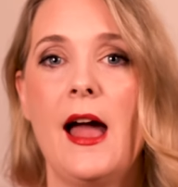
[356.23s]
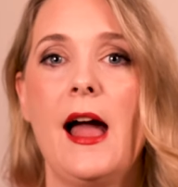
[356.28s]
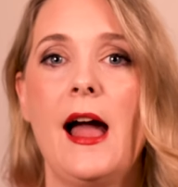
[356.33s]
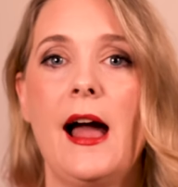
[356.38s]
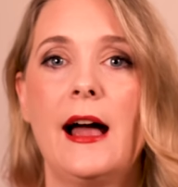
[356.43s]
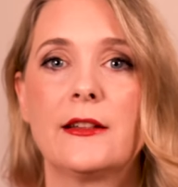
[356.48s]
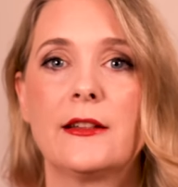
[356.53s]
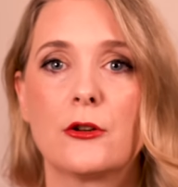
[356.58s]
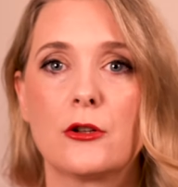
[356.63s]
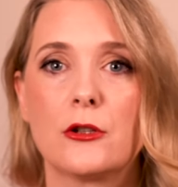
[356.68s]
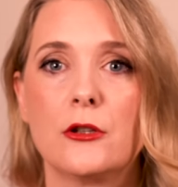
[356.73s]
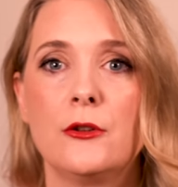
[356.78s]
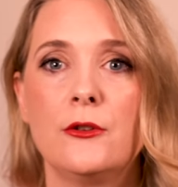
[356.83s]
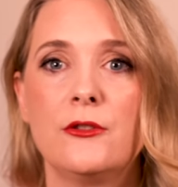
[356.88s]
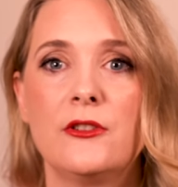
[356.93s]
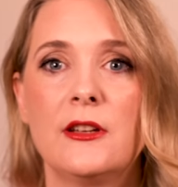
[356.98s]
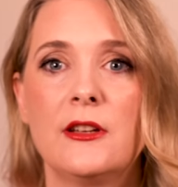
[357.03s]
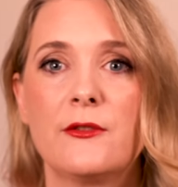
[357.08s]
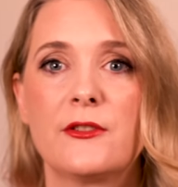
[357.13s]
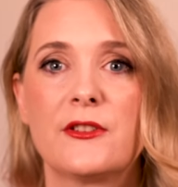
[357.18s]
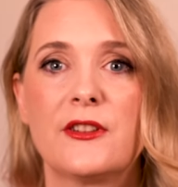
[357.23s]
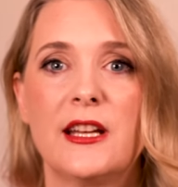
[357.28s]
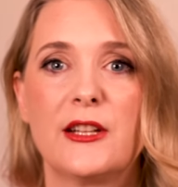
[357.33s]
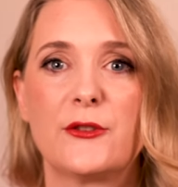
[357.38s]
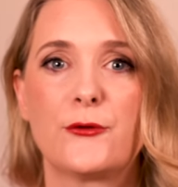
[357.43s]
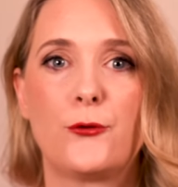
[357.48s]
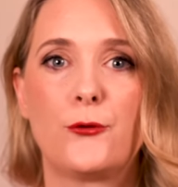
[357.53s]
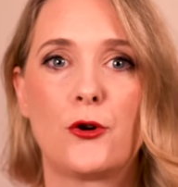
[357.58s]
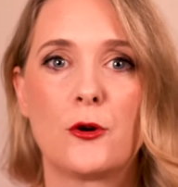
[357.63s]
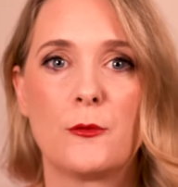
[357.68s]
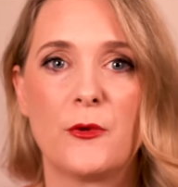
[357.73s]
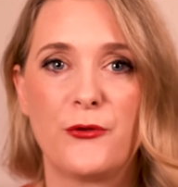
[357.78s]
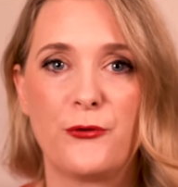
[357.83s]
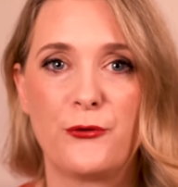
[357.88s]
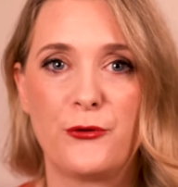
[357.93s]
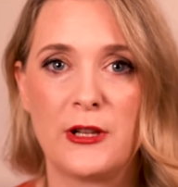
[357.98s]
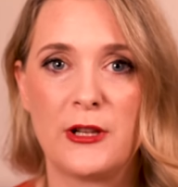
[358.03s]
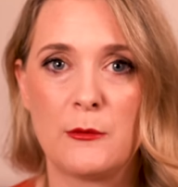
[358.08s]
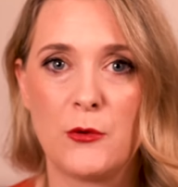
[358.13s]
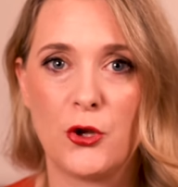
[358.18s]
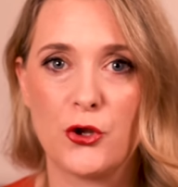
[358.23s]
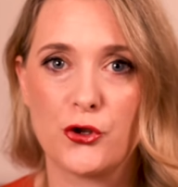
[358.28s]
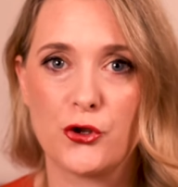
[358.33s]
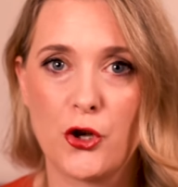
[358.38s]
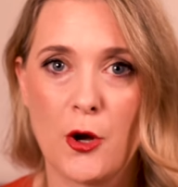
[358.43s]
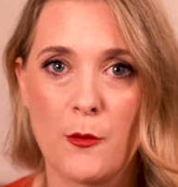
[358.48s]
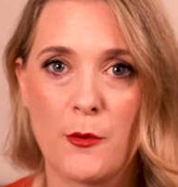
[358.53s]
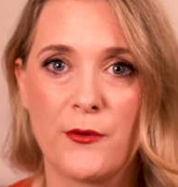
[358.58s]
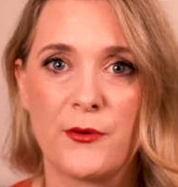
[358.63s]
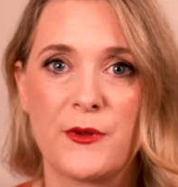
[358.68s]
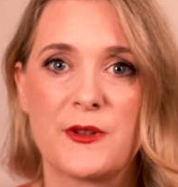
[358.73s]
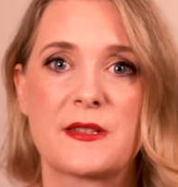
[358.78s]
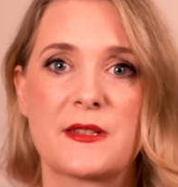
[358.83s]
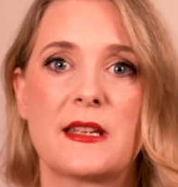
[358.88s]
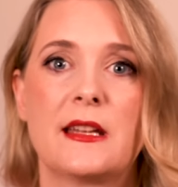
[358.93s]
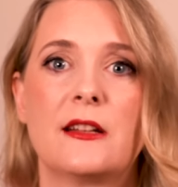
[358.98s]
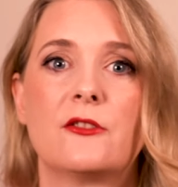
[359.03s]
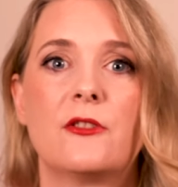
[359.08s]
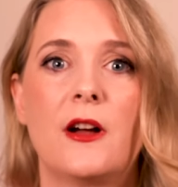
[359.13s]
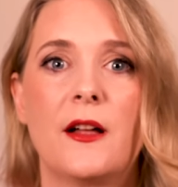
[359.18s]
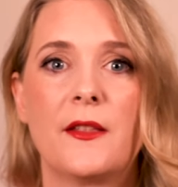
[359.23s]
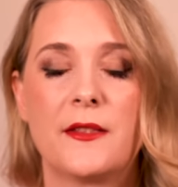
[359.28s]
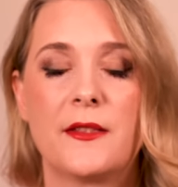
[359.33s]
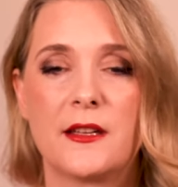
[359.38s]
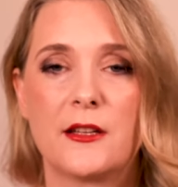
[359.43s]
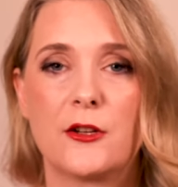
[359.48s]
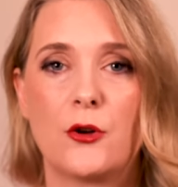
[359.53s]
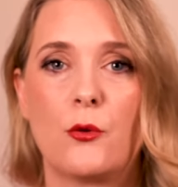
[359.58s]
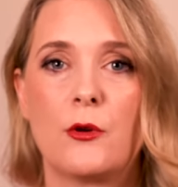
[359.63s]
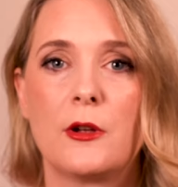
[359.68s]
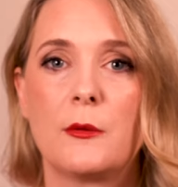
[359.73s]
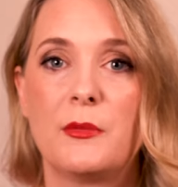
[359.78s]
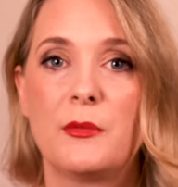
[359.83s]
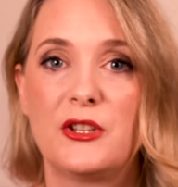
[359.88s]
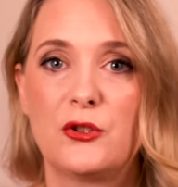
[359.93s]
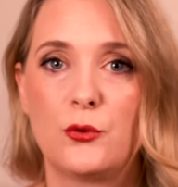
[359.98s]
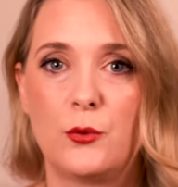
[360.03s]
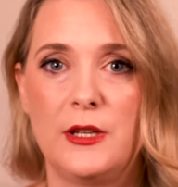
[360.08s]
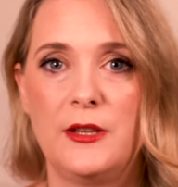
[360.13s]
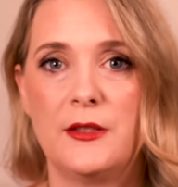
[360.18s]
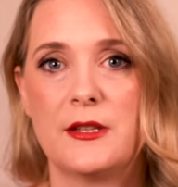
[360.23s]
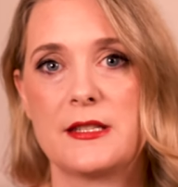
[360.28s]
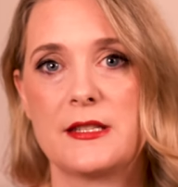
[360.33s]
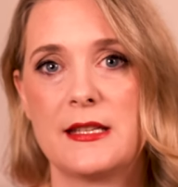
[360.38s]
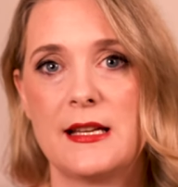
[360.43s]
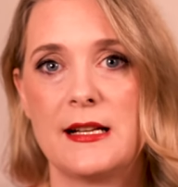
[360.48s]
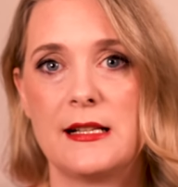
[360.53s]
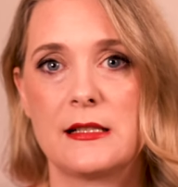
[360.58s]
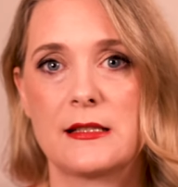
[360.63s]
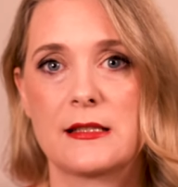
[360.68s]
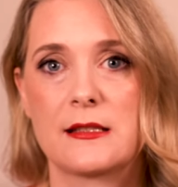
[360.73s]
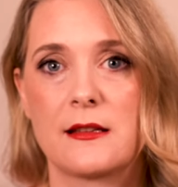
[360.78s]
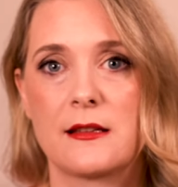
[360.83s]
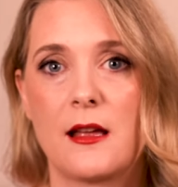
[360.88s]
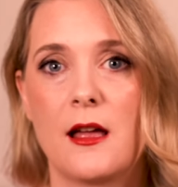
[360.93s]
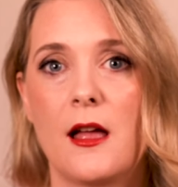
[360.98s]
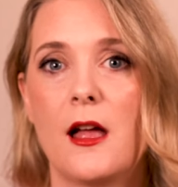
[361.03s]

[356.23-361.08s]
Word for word: and occlusives that form a film on top of the skin rather than going between the cells.